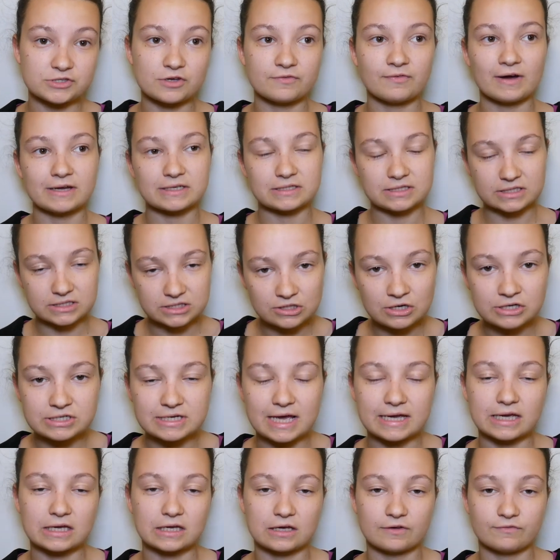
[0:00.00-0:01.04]
So if I'd continued
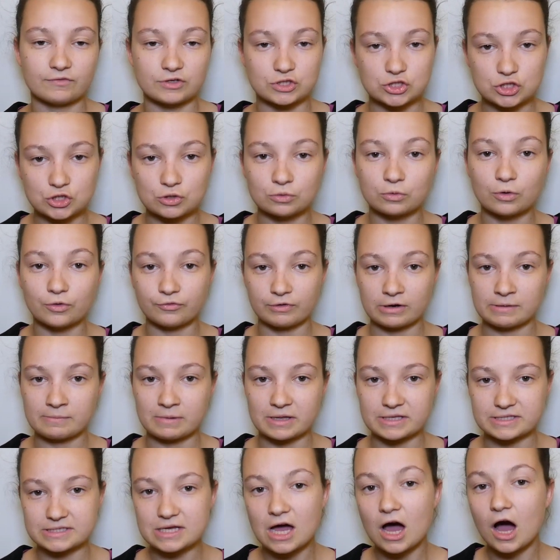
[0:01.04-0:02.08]
taking it for 2 or 3
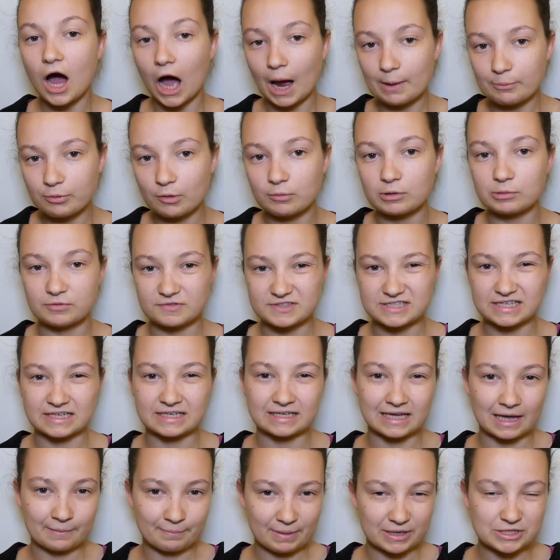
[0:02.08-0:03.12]
months, I probably would have seen
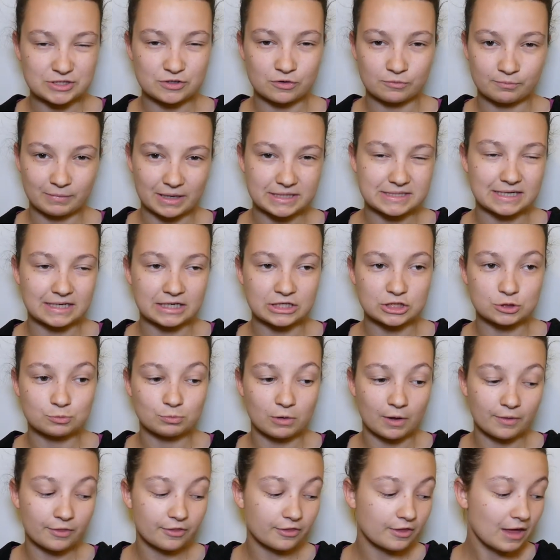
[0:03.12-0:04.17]
it get better and better each
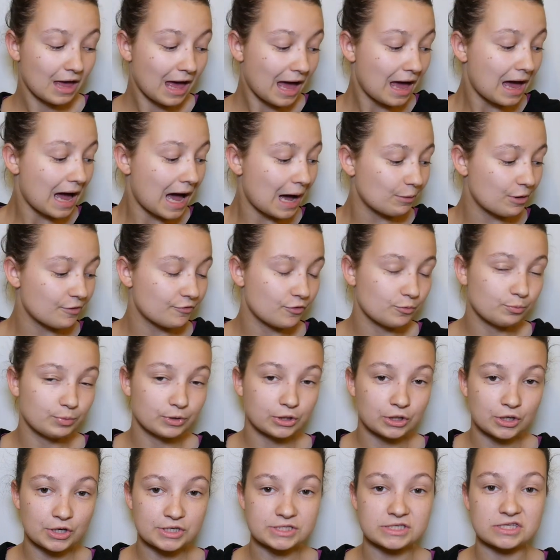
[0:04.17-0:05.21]
month. However,
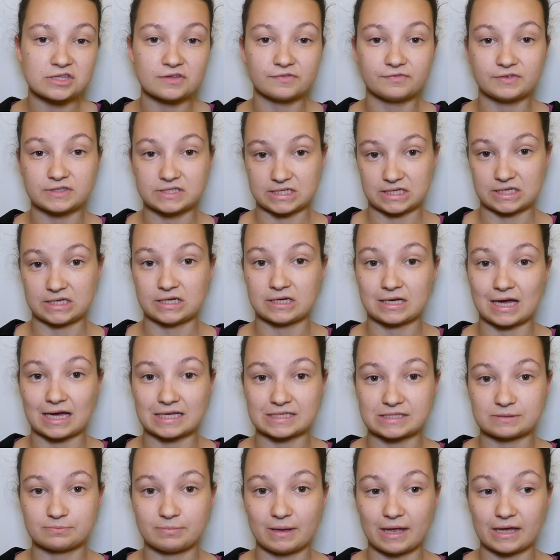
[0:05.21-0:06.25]
because of the fatigue
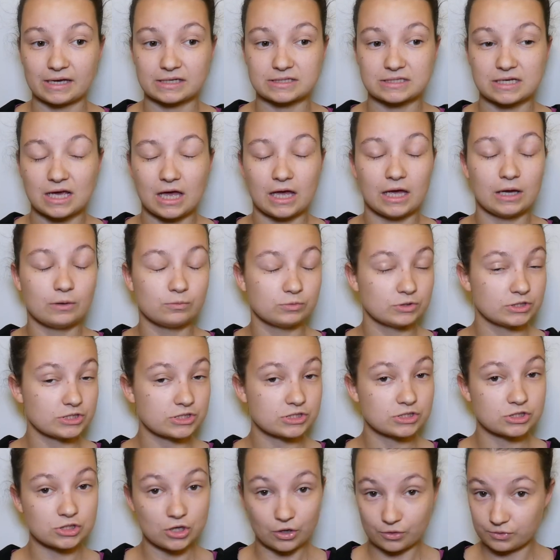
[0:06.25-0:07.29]
aspect, it was
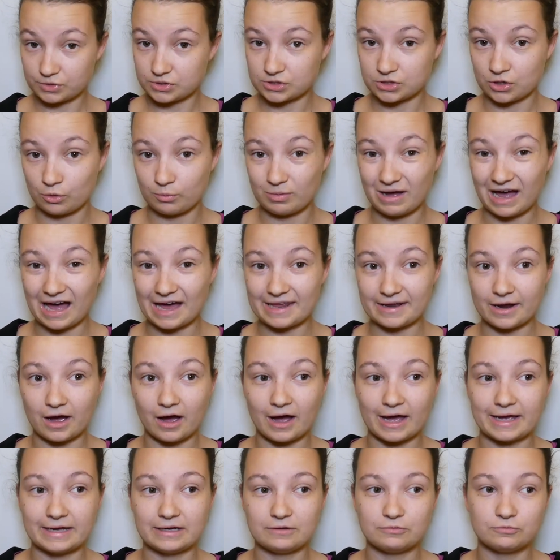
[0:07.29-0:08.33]
so bad.
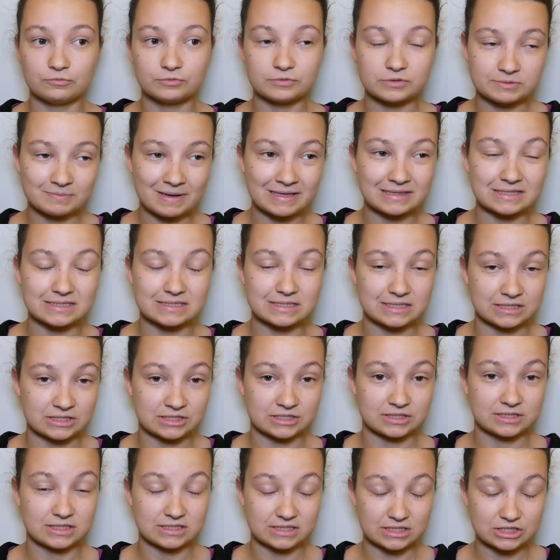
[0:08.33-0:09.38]
I made the
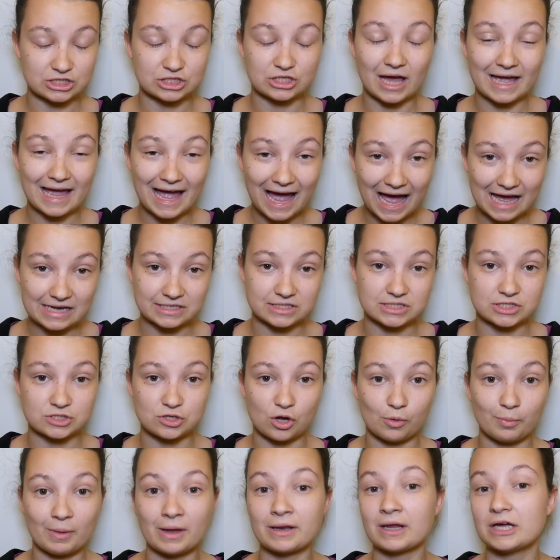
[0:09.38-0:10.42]
decision that I had to
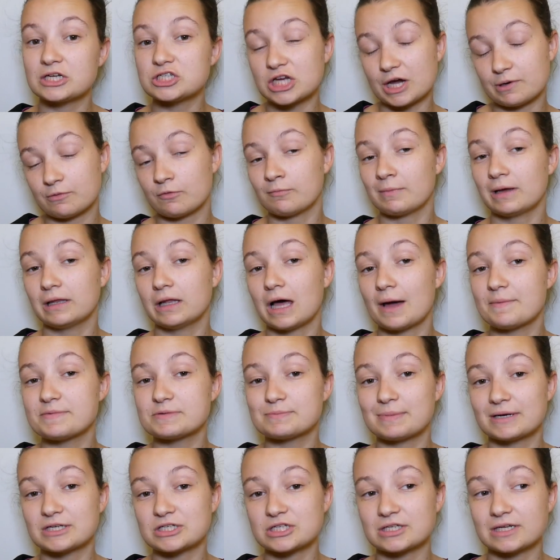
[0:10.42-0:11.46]
stop, and I checked with my Lyme
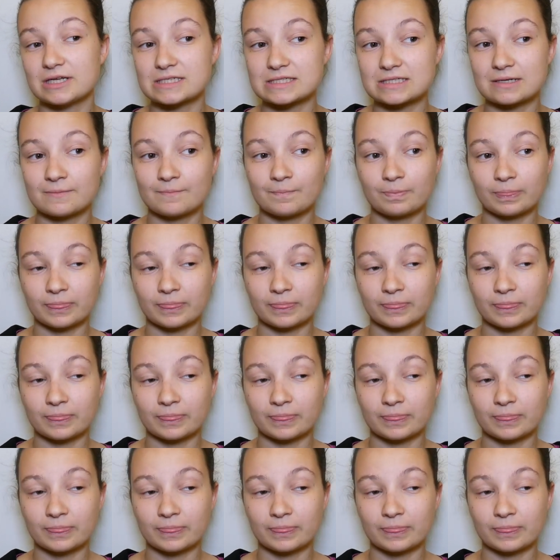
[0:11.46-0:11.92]
specialist